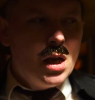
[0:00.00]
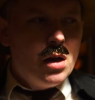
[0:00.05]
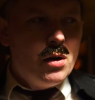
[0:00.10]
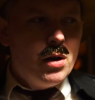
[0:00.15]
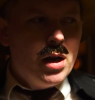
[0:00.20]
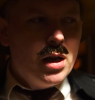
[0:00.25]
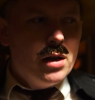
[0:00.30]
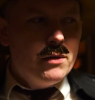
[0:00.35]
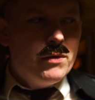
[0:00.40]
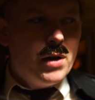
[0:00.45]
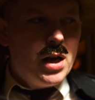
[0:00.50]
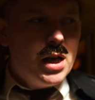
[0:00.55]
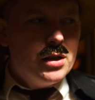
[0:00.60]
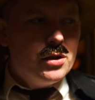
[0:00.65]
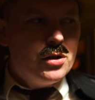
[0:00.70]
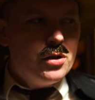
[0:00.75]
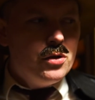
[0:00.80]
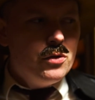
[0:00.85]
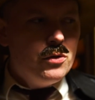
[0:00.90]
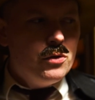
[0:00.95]
No, I
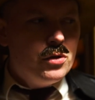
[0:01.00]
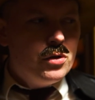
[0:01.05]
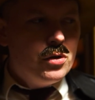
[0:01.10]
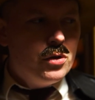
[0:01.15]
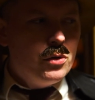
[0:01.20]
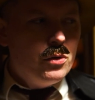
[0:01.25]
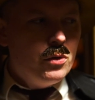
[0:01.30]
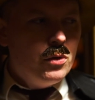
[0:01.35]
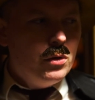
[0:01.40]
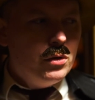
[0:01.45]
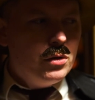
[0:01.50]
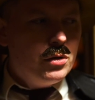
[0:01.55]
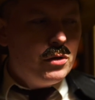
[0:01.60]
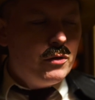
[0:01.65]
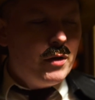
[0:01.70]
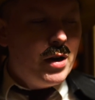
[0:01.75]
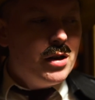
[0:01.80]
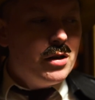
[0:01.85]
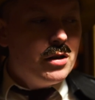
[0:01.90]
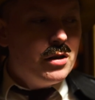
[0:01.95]
advise you to
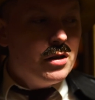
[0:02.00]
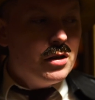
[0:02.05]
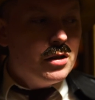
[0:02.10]
surrender